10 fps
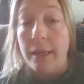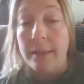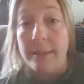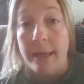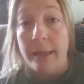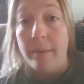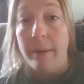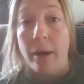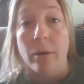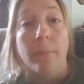get excited
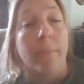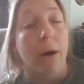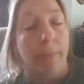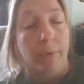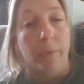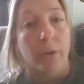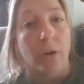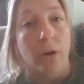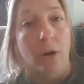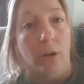about, pop her
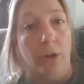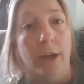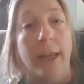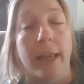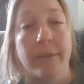with a collar.